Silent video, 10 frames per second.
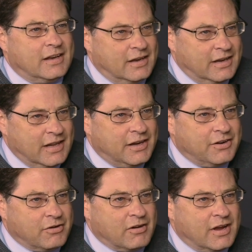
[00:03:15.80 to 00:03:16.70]

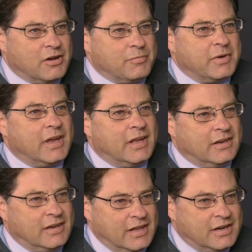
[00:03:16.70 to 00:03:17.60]
needed our help
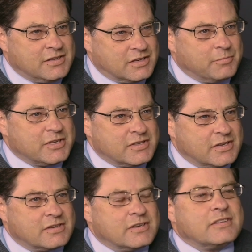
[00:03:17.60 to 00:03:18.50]
and needed some
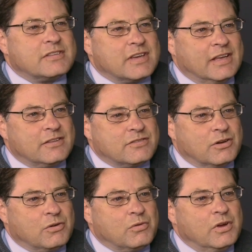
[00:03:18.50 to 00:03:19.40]
assistance. And
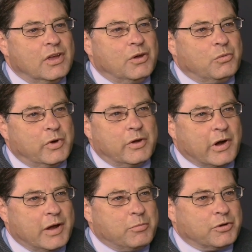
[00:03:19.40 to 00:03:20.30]
so we
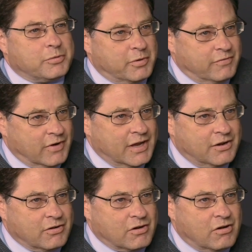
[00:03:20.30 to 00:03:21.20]
were able to provide
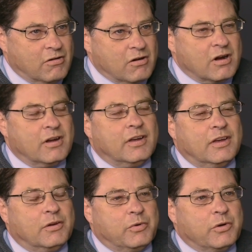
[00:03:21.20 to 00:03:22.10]
her a car.
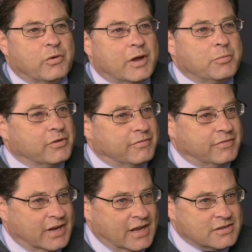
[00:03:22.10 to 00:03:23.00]
We were able to
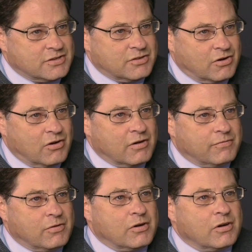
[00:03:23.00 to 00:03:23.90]
finance the car
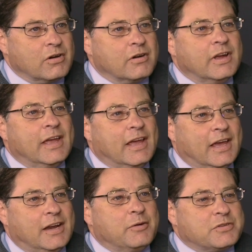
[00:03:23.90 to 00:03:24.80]
for her.
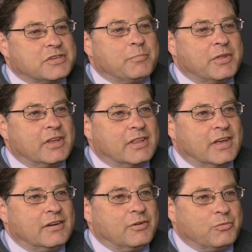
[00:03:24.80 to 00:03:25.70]
And it was something
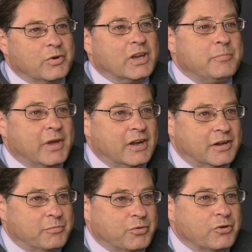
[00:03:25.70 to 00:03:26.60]
that really made an
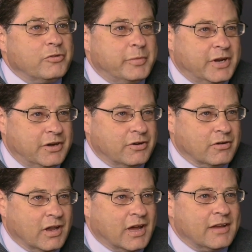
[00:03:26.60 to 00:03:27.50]
improvement in her
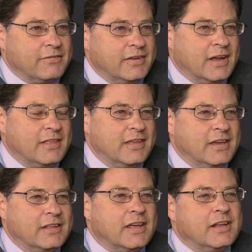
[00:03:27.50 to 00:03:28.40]
life. And I
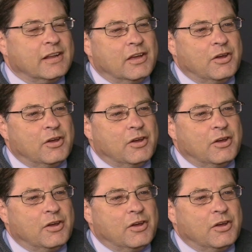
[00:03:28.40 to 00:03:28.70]
think that